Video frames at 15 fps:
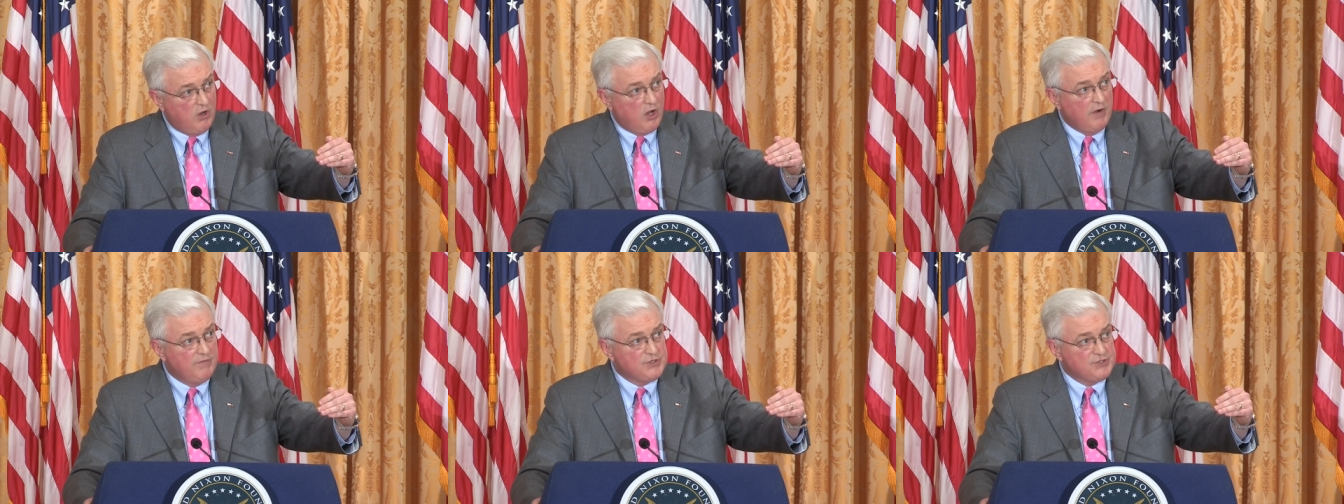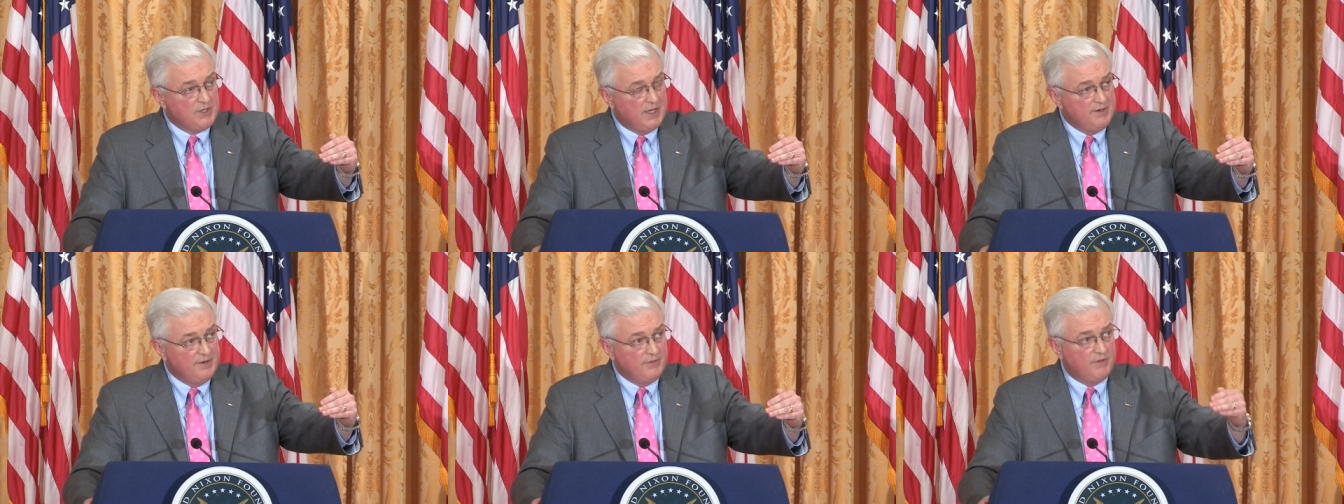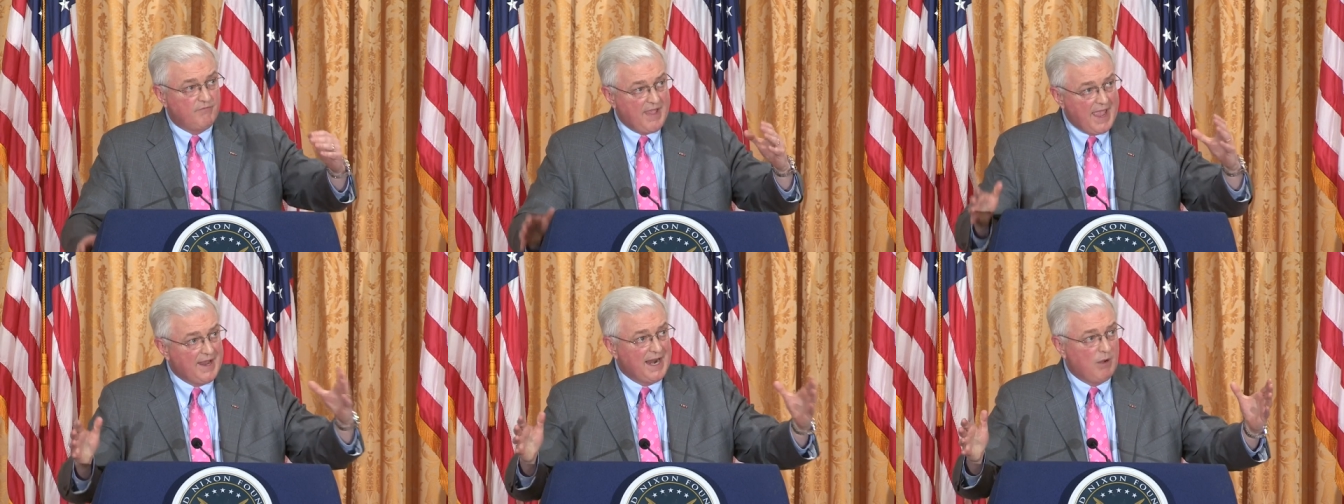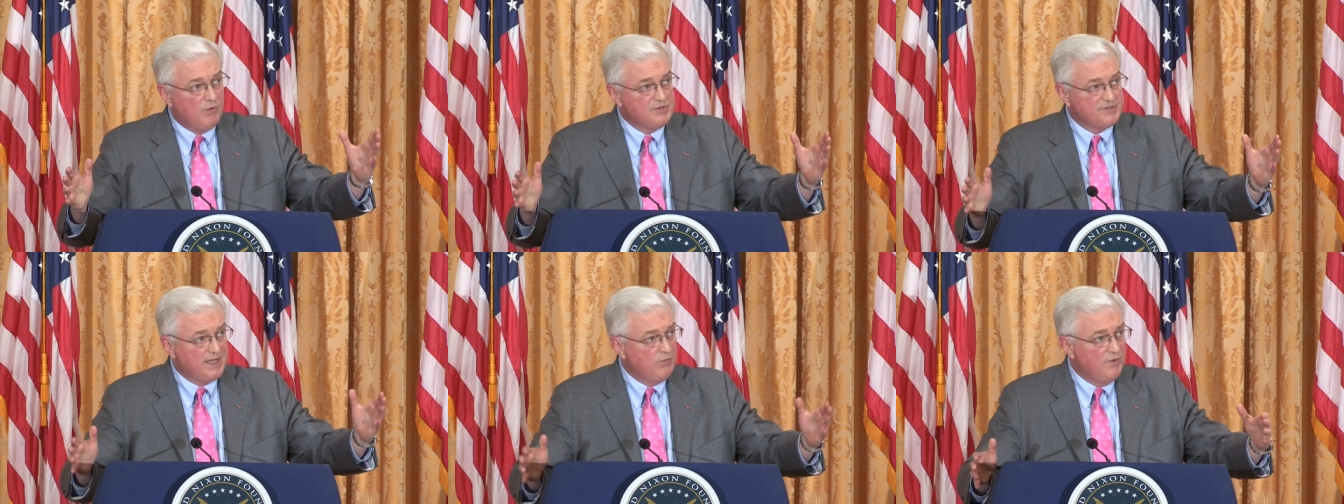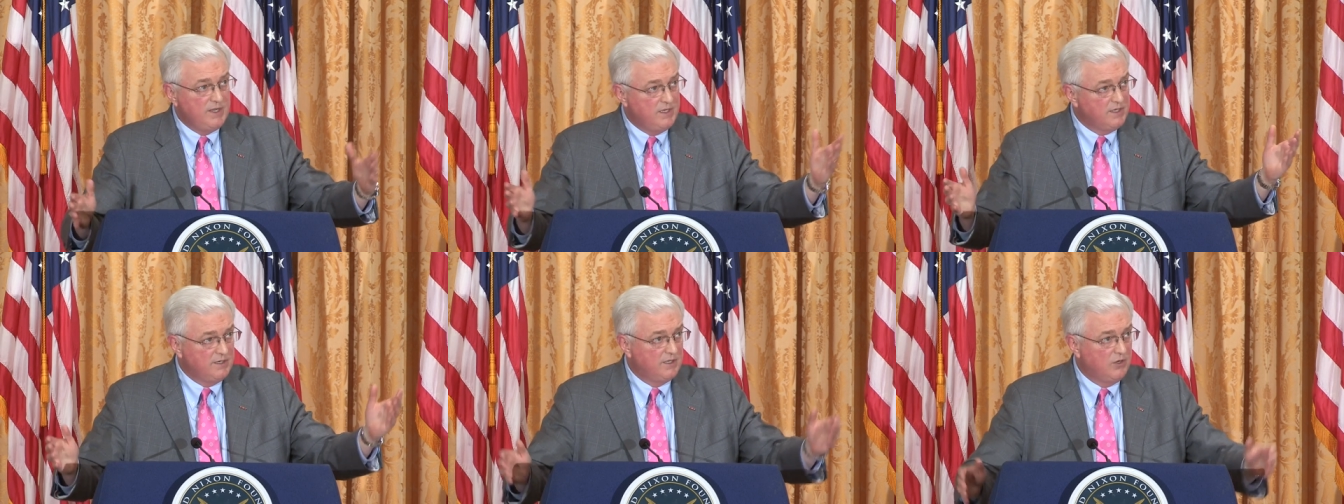all of a sudden the van I was in, we
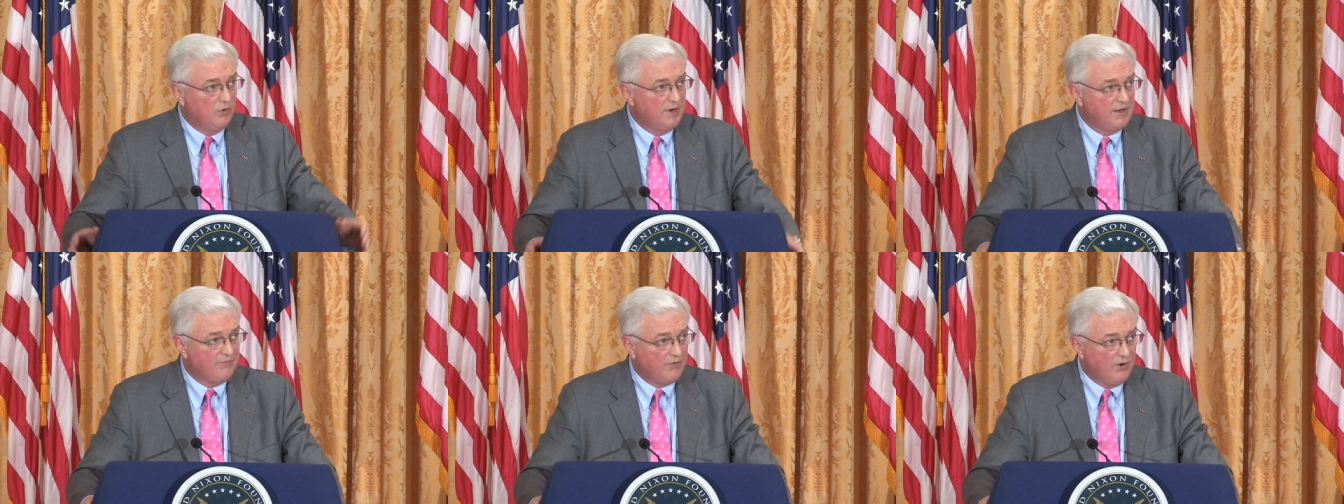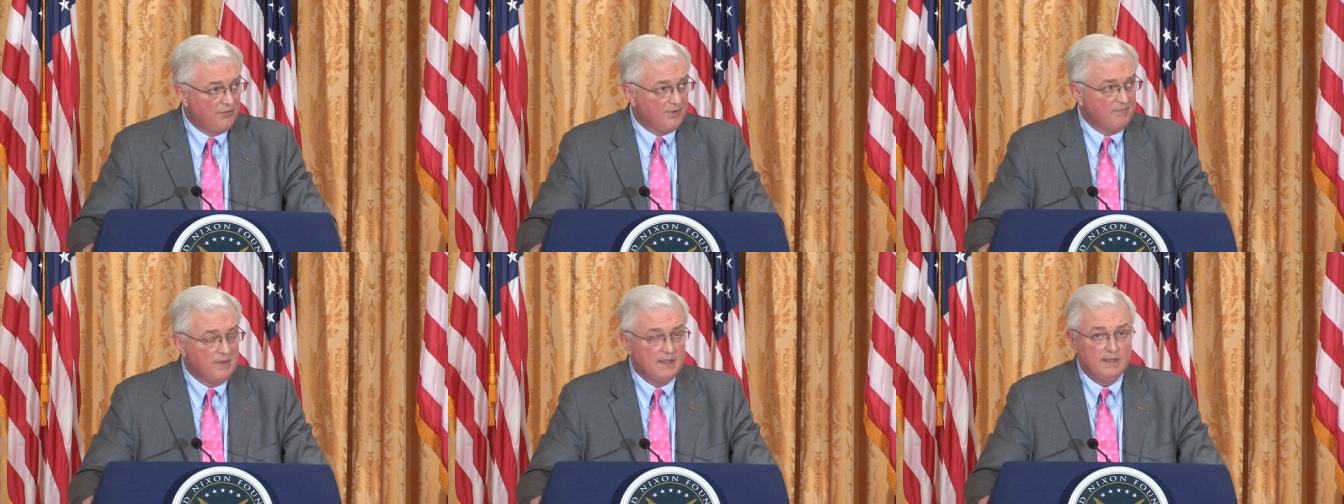couldn't go any further.